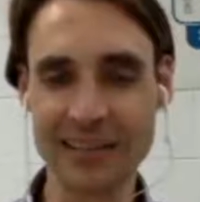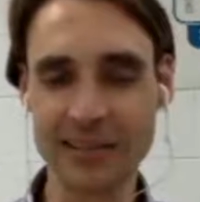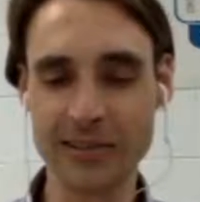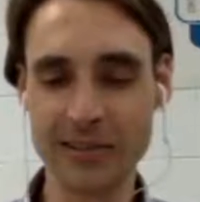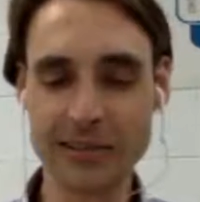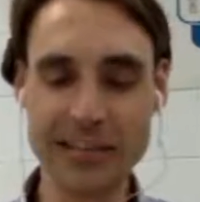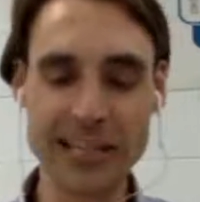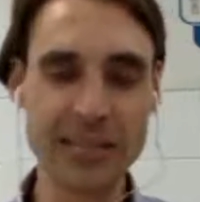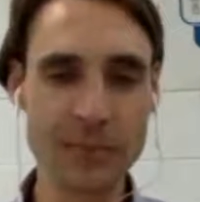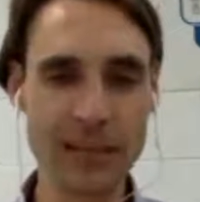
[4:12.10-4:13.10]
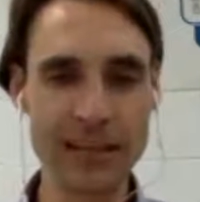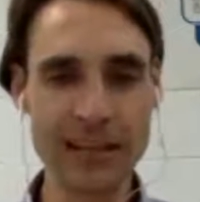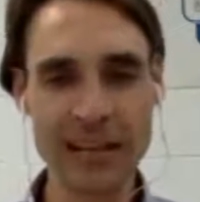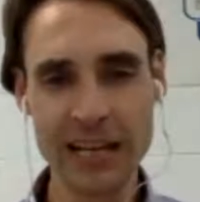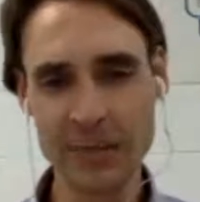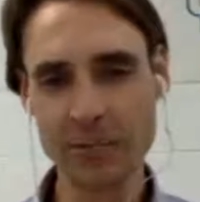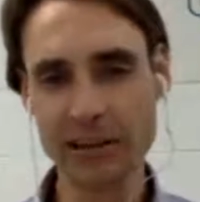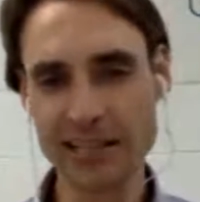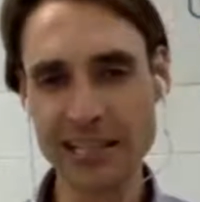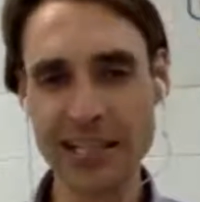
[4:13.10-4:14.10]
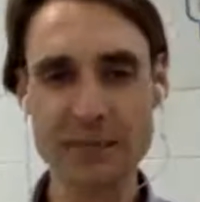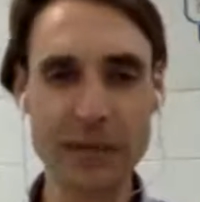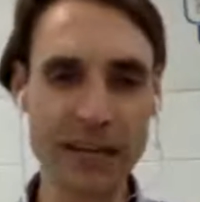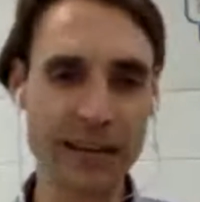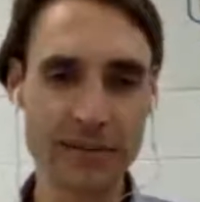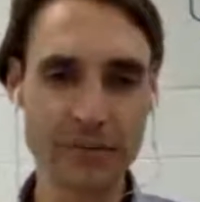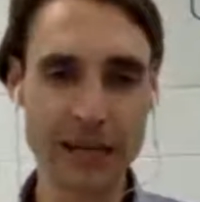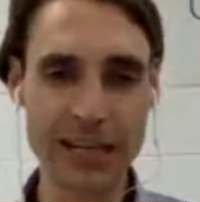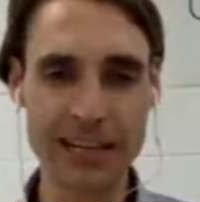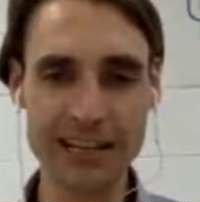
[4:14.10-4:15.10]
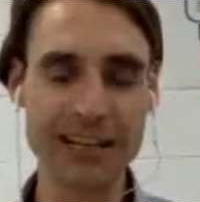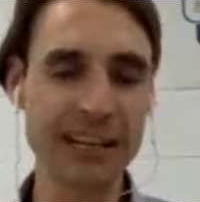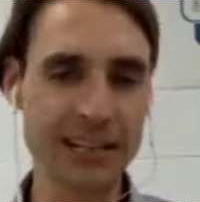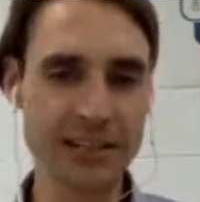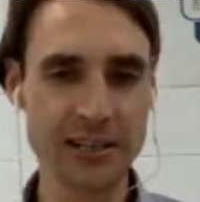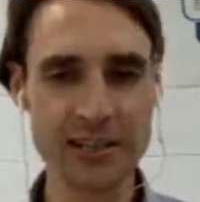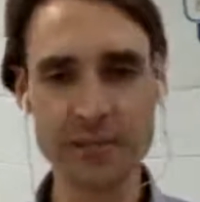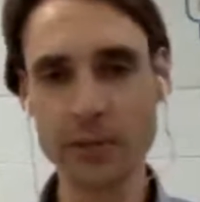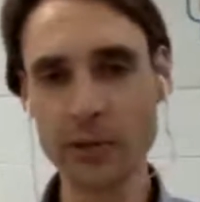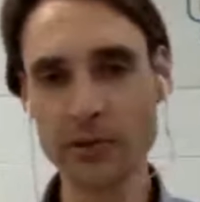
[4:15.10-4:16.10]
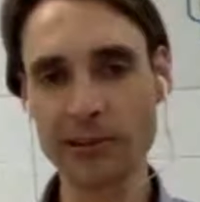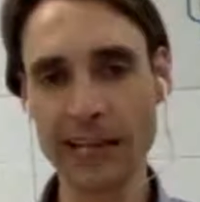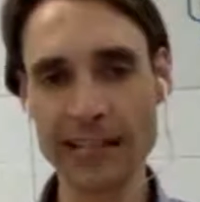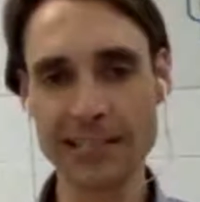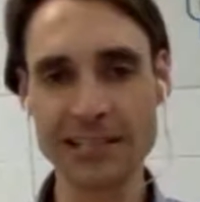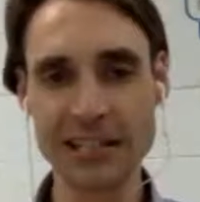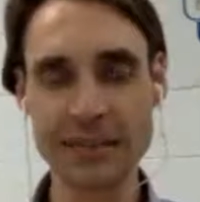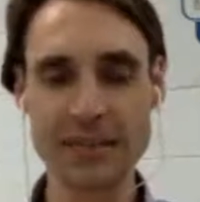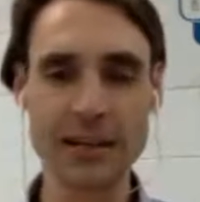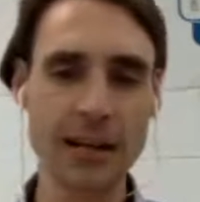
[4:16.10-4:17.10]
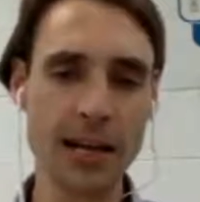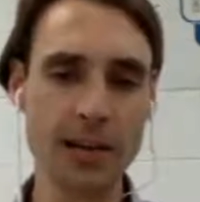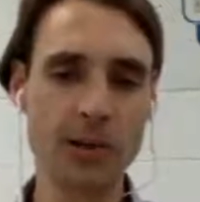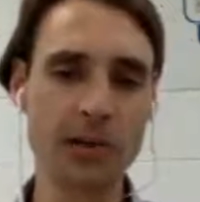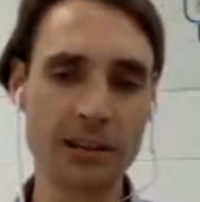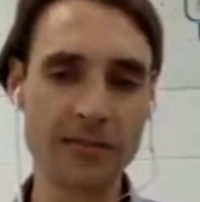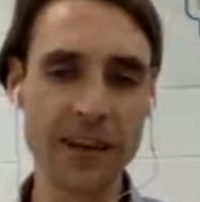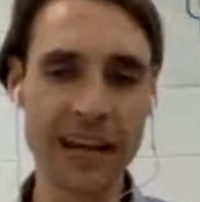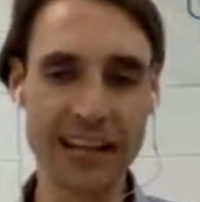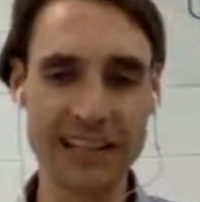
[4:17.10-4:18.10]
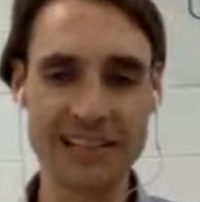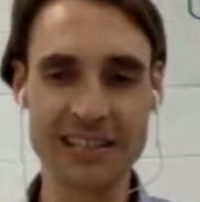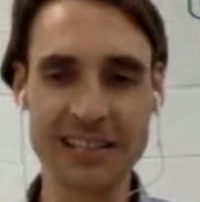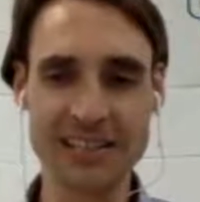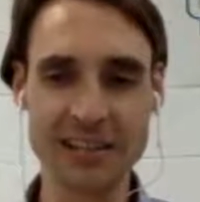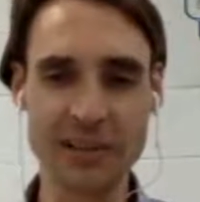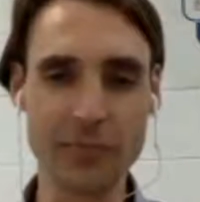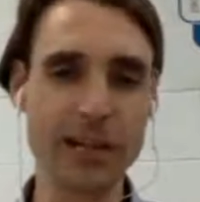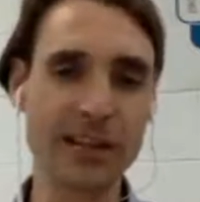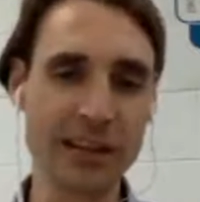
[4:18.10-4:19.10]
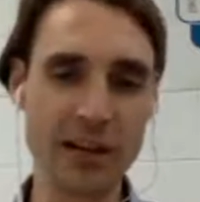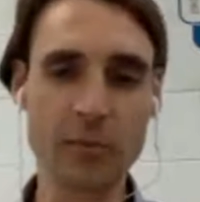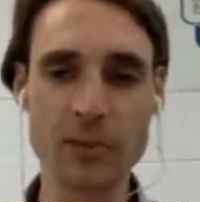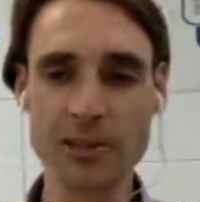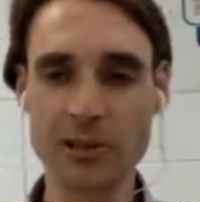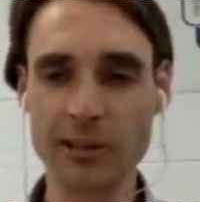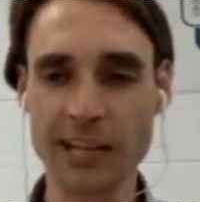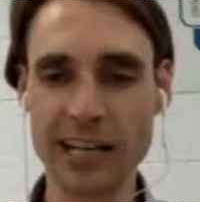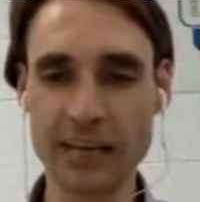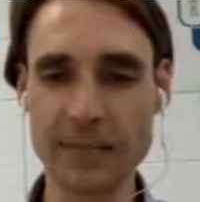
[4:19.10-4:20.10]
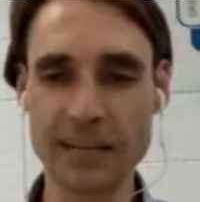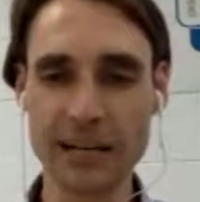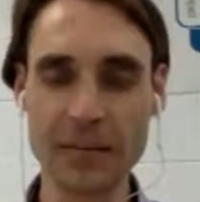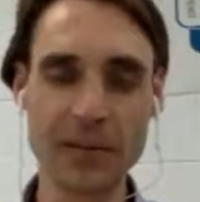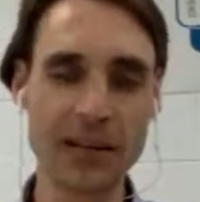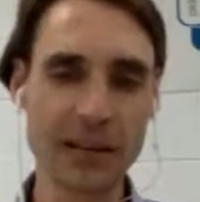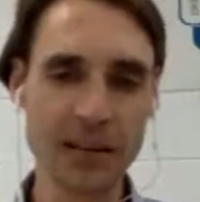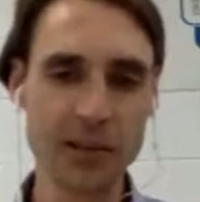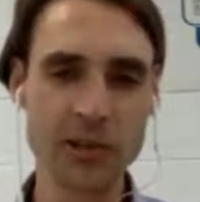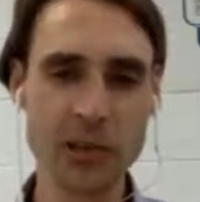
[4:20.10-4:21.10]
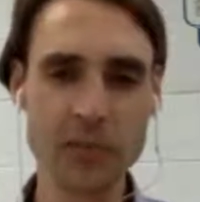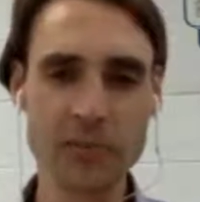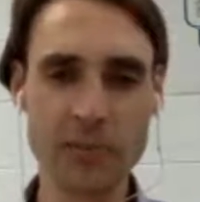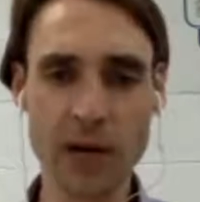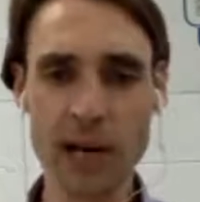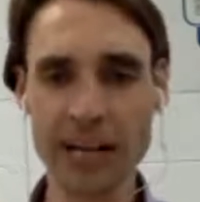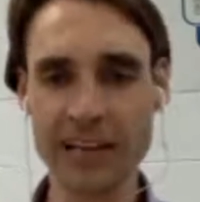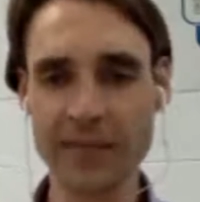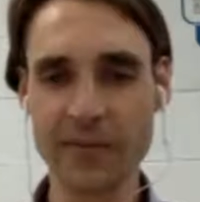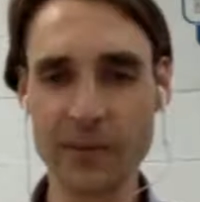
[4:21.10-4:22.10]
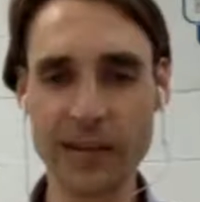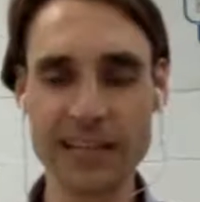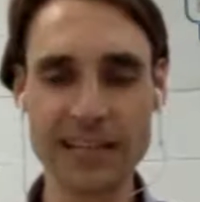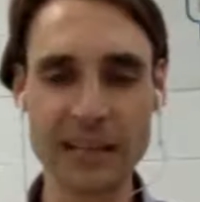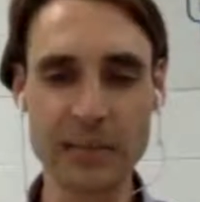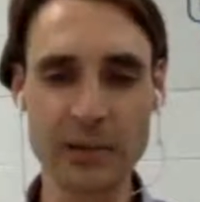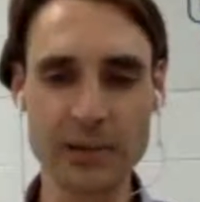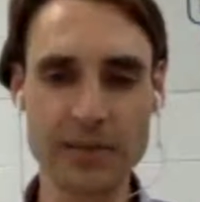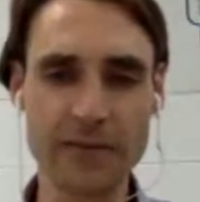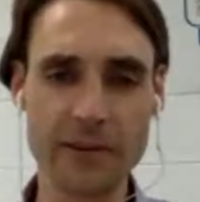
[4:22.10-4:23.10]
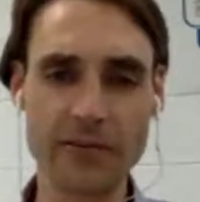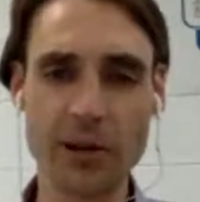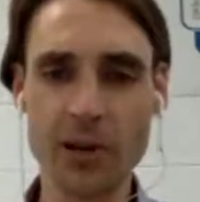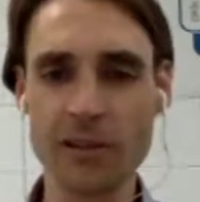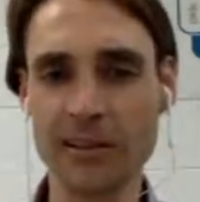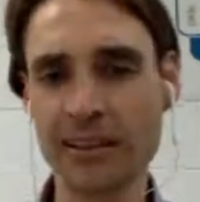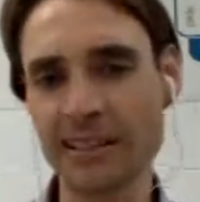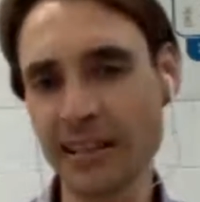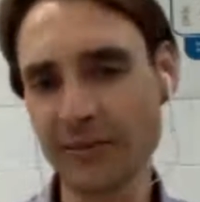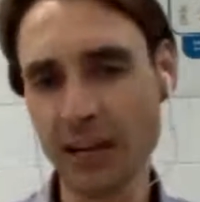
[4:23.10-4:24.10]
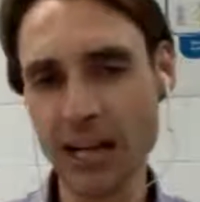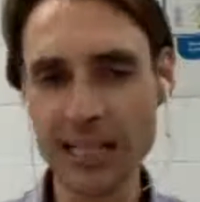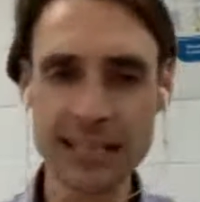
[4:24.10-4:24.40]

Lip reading: you need to be impressing and making connections and building relationships long in advance, so that when that opportunity comes up, you're top of mind as the person for the role. Is that right?